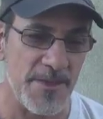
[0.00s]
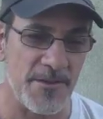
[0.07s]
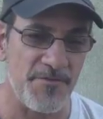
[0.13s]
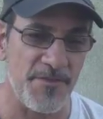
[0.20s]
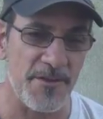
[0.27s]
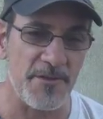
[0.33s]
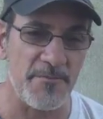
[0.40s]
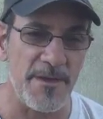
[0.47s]
I
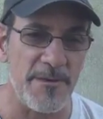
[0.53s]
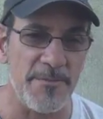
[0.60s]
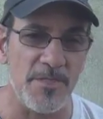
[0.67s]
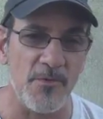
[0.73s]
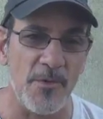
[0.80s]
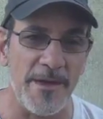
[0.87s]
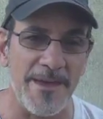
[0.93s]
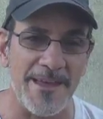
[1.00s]
figured it may have
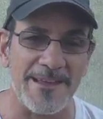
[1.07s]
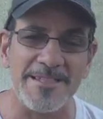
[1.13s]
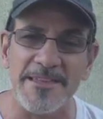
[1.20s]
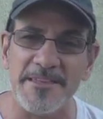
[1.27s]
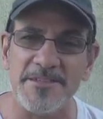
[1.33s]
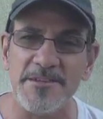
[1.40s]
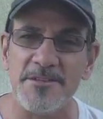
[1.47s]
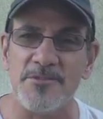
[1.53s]
been the way I
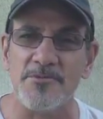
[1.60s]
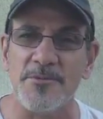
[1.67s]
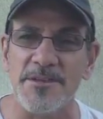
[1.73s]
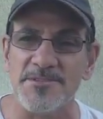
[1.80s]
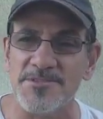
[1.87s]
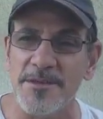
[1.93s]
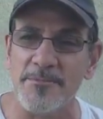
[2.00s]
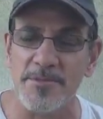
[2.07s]
cleaned it or
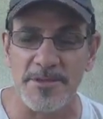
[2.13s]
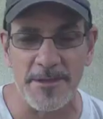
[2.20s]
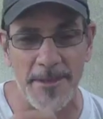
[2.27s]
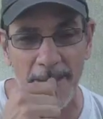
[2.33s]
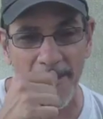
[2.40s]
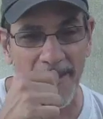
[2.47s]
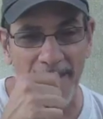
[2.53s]
reassembled it.